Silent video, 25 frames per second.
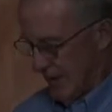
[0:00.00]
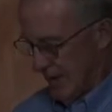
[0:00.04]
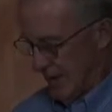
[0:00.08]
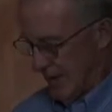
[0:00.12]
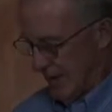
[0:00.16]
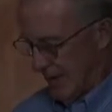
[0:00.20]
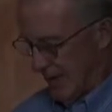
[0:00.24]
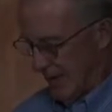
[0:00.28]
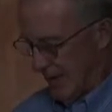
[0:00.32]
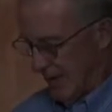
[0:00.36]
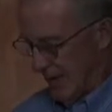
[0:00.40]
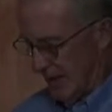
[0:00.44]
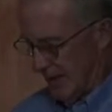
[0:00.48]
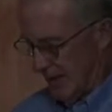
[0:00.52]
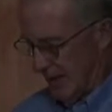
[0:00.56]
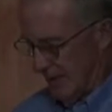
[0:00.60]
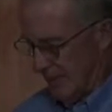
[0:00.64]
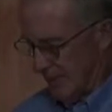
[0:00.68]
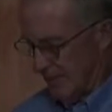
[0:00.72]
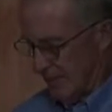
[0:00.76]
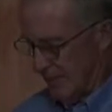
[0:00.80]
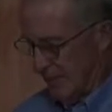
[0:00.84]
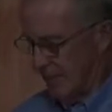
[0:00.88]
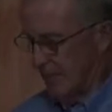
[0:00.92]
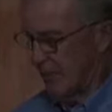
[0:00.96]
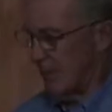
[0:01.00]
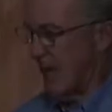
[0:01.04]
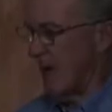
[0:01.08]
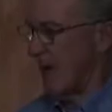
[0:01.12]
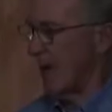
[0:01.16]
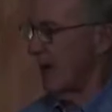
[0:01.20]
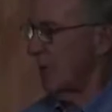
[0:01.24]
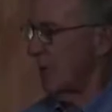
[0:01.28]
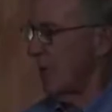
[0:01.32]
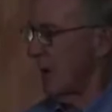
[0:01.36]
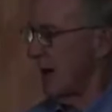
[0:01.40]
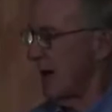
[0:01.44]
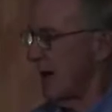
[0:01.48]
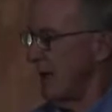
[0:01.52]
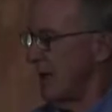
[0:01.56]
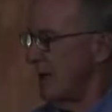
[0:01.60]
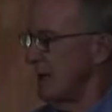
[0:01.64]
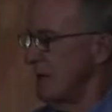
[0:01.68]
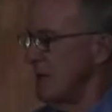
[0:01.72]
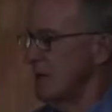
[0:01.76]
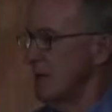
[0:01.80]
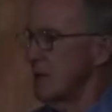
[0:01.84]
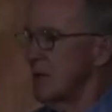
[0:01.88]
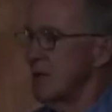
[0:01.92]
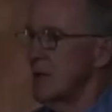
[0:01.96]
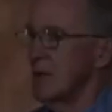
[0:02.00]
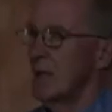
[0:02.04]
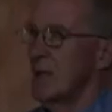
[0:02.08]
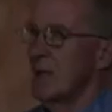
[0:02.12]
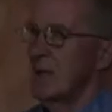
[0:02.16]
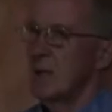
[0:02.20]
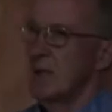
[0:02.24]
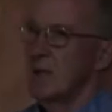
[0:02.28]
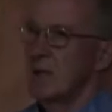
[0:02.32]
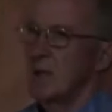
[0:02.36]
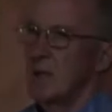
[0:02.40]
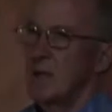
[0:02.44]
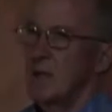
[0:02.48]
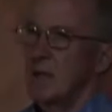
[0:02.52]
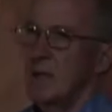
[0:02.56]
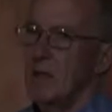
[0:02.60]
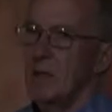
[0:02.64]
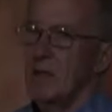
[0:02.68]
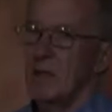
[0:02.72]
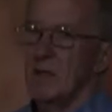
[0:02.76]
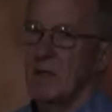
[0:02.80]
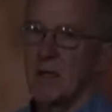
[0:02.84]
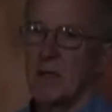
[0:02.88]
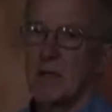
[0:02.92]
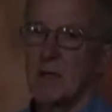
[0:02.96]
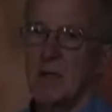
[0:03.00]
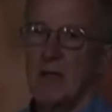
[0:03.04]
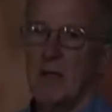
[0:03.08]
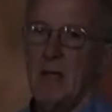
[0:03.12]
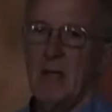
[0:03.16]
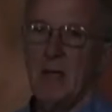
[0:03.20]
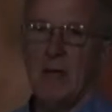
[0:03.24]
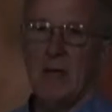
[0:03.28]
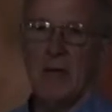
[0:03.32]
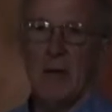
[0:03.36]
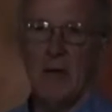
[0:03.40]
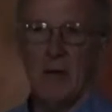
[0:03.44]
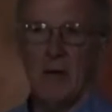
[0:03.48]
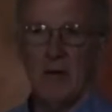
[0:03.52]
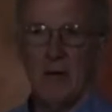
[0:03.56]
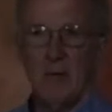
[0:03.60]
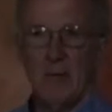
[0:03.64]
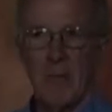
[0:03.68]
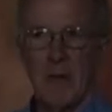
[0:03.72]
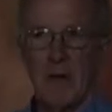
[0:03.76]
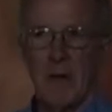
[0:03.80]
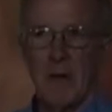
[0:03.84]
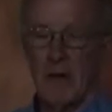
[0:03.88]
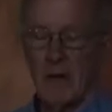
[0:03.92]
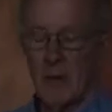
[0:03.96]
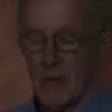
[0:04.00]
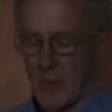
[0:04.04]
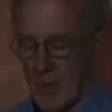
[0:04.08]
uh, of Maine Grains. She is the CEO of Maine